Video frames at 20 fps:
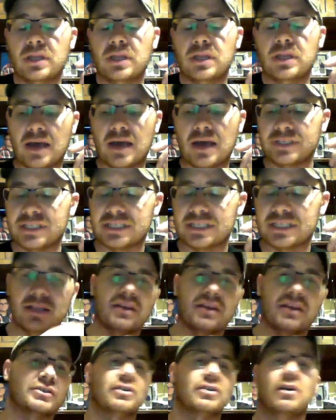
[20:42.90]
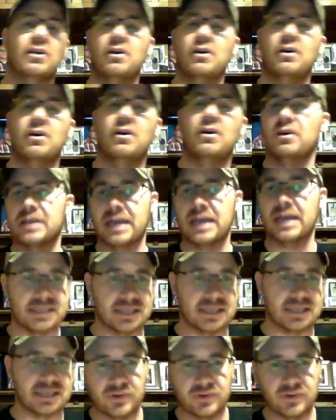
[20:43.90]
Obviously, there's all kinds of
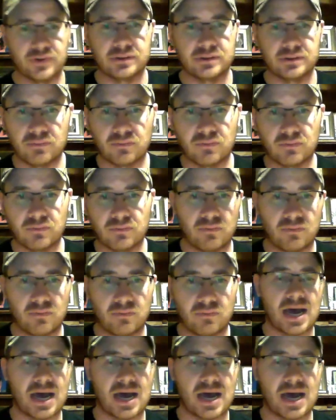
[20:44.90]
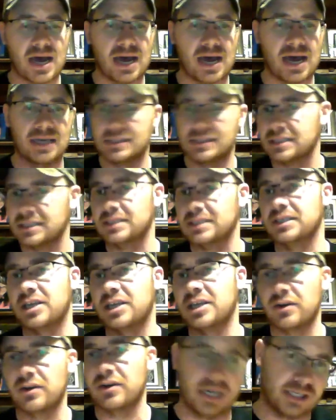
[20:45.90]
different rods and
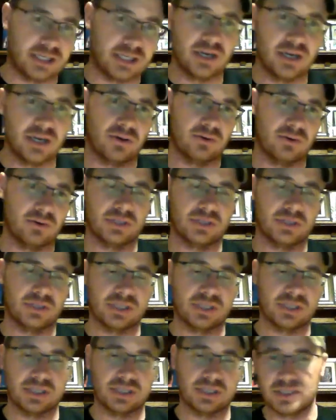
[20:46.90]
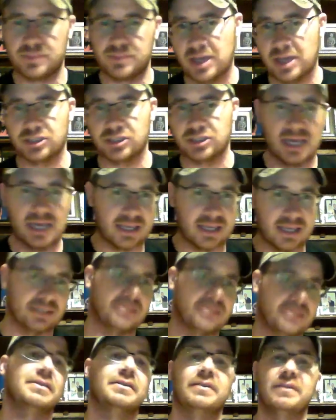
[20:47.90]
gear ratios and specialized
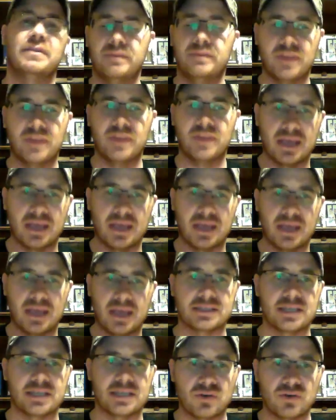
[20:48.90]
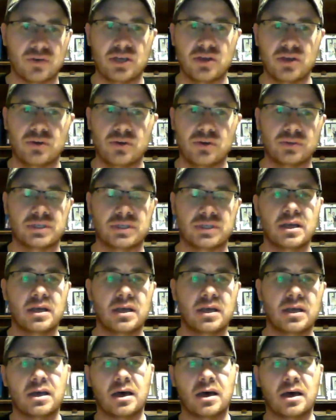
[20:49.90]
things that you can use.
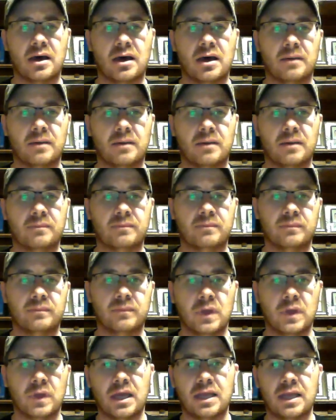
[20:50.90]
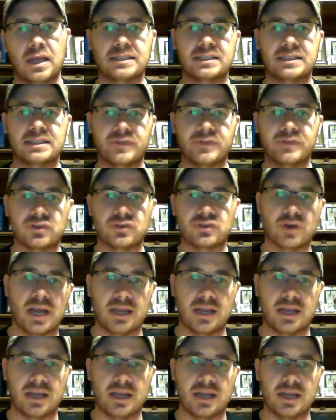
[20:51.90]
And that stuff is
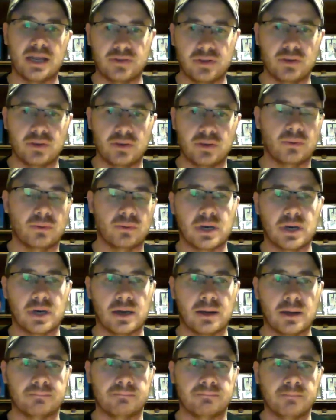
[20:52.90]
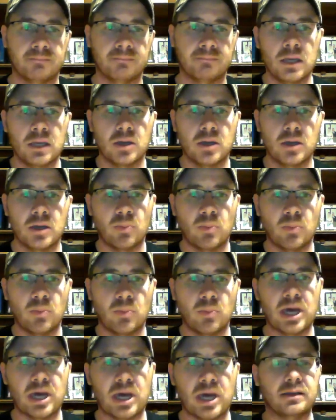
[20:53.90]
great too.
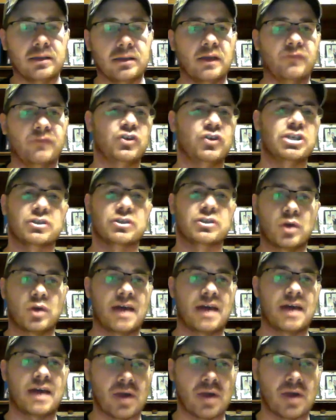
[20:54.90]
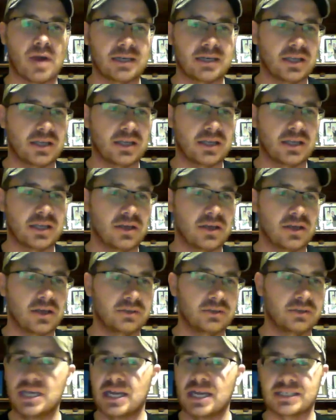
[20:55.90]
But if you just want to have a rod to use,
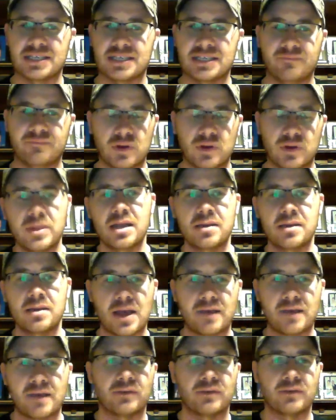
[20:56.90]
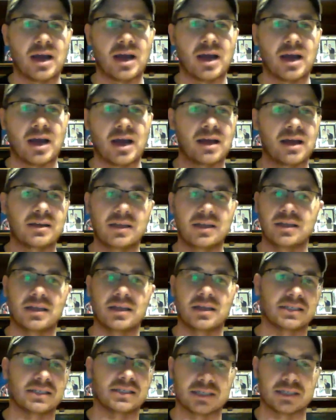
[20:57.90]
you get a 7-foot medium heavy rod and you get a
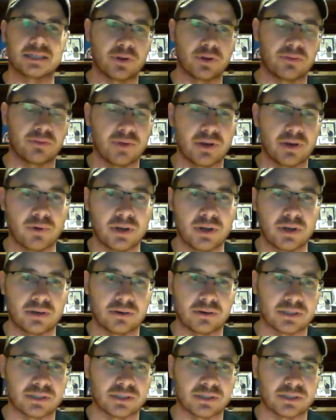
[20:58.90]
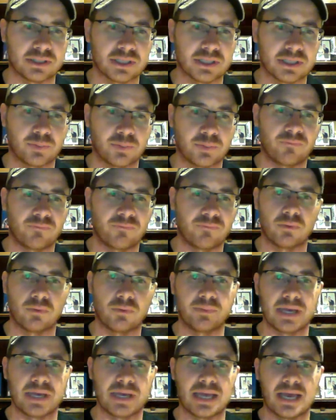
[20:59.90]
6.3 to 1 or 6.4 to 1
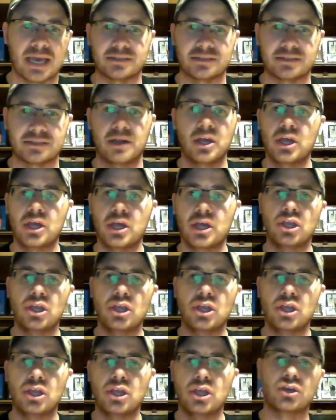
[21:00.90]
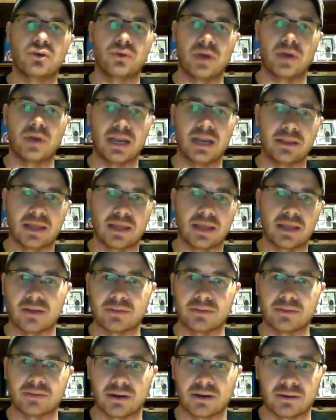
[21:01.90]
bait caster. You can do anything out
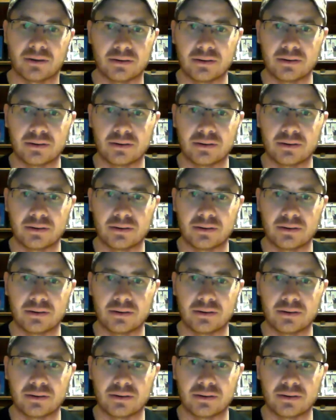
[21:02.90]
there.